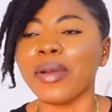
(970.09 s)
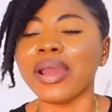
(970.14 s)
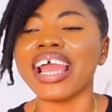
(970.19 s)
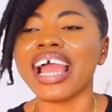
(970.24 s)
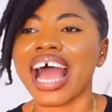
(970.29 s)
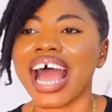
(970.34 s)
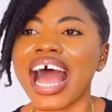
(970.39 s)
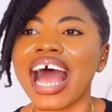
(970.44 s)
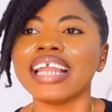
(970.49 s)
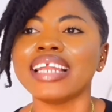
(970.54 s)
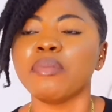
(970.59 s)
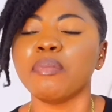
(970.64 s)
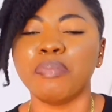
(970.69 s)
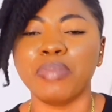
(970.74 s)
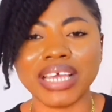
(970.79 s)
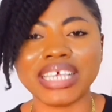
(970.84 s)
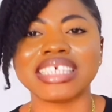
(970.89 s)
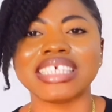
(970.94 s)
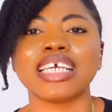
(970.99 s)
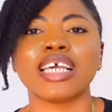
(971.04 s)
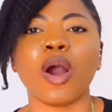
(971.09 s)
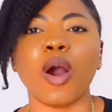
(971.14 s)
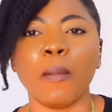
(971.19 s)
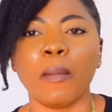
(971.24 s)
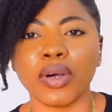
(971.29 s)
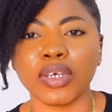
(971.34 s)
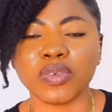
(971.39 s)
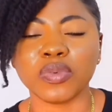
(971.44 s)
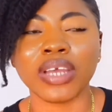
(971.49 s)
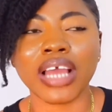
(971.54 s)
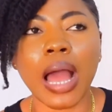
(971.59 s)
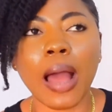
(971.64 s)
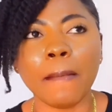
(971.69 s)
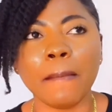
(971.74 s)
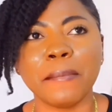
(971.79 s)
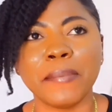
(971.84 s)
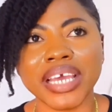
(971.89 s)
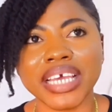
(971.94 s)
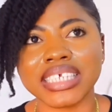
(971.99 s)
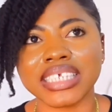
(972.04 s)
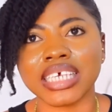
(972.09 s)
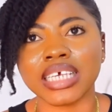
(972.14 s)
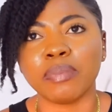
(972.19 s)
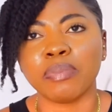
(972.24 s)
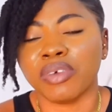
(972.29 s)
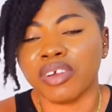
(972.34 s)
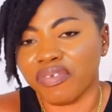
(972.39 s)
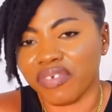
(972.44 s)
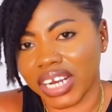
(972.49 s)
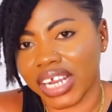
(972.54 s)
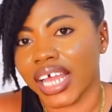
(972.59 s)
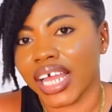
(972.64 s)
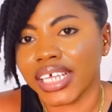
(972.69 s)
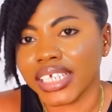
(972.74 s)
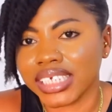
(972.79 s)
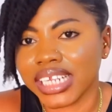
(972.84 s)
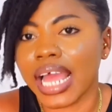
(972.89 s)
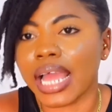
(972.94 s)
We have basic opportunity, we have basic privilege,